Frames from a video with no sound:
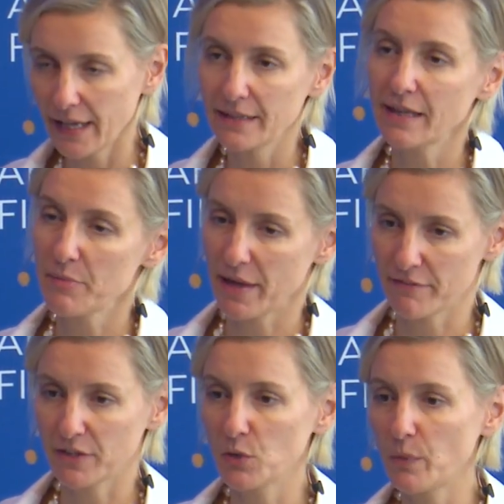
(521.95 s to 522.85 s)
A, they're
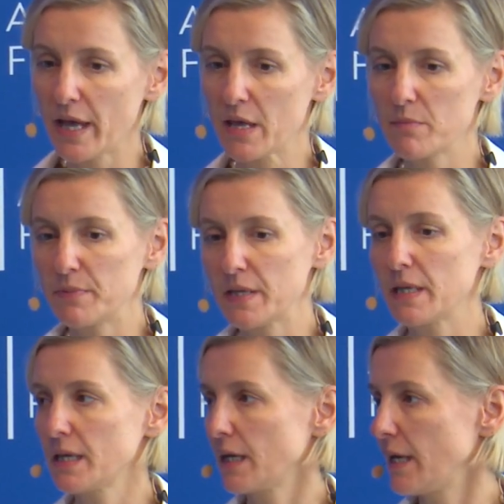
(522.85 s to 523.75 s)
paving the way.
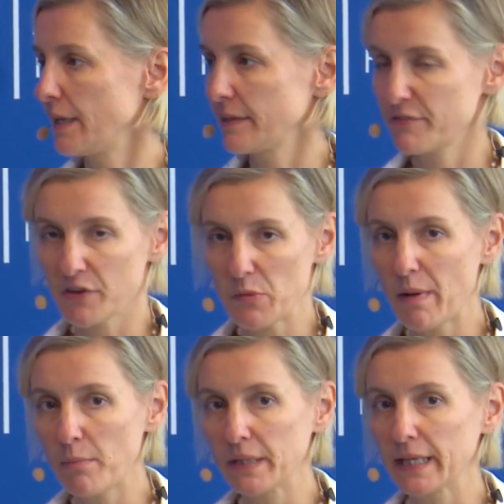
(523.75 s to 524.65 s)
B, they're very
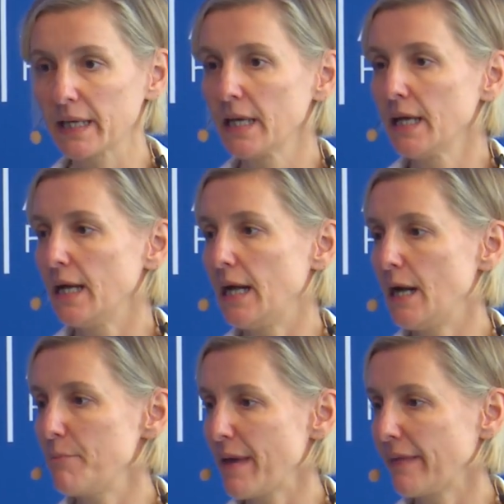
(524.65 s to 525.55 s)
public.
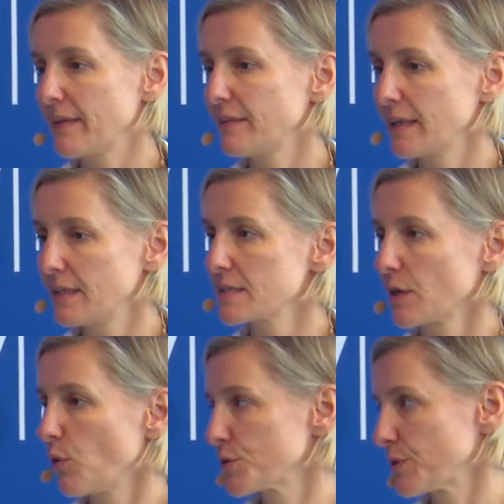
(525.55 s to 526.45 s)
And I think these
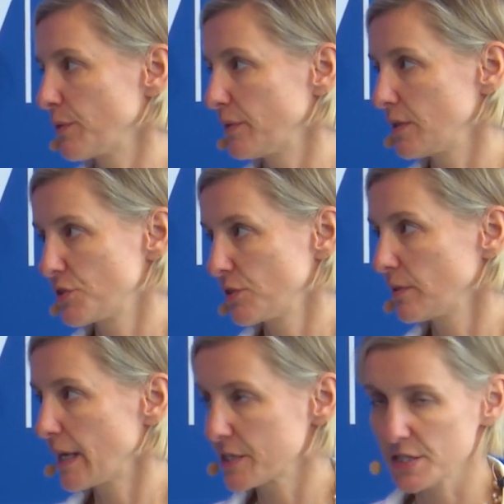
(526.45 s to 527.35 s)
are also the two
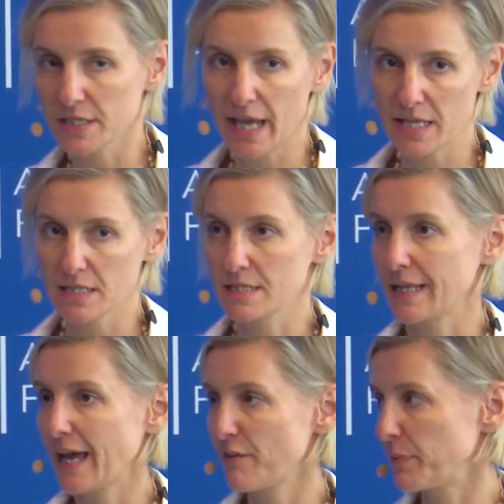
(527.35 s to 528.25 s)
largest cases
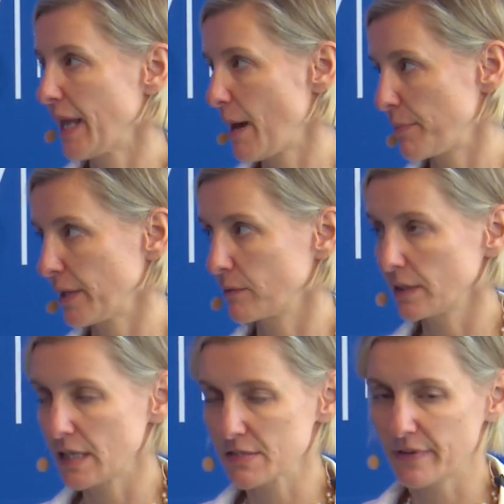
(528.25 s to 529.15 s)
that have been happening over
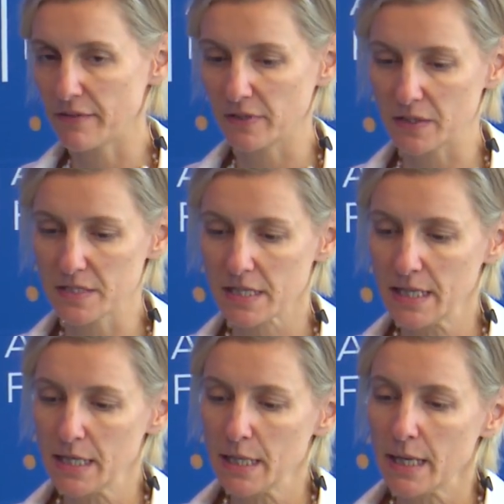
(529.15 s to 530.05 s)
the last 5 years
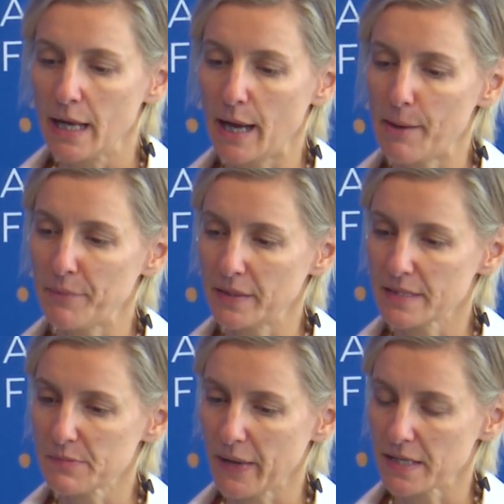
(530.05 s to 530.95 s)
in
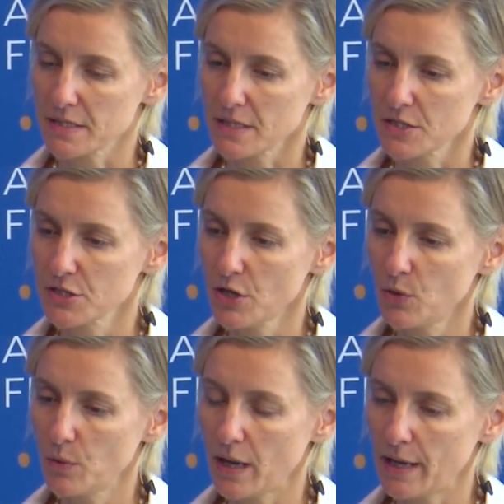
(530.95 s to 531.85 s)
the space.
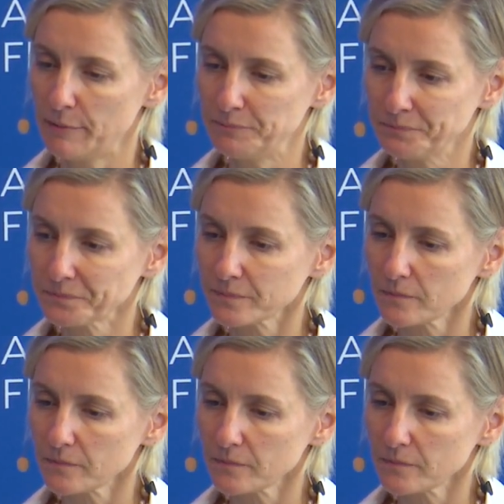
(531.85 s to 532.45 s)
So, and